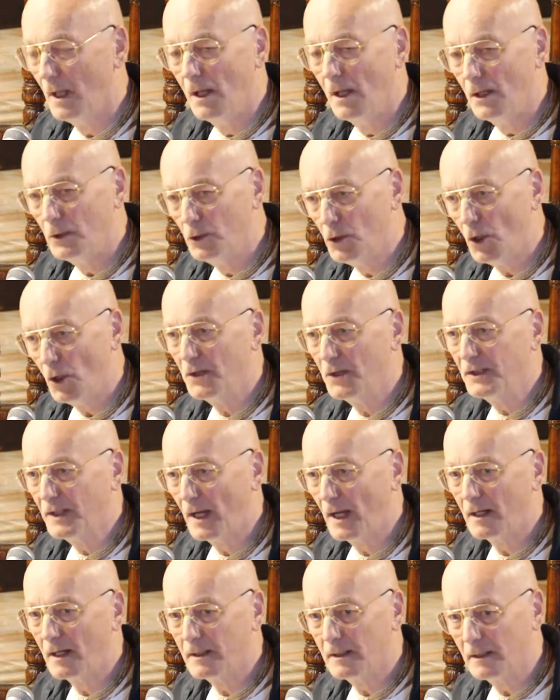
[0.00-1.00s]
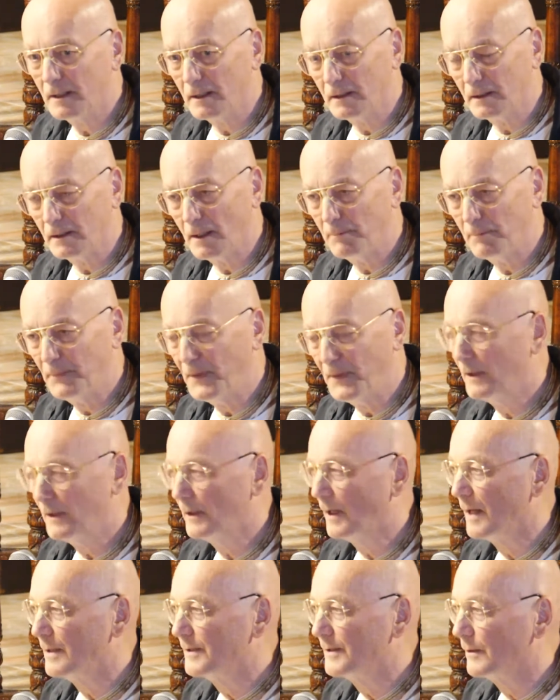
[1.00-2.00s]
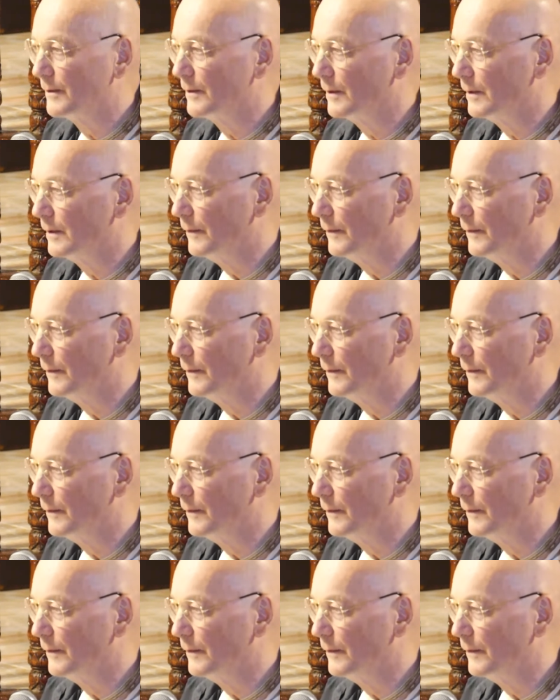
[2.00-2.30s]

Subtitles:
God can appear as a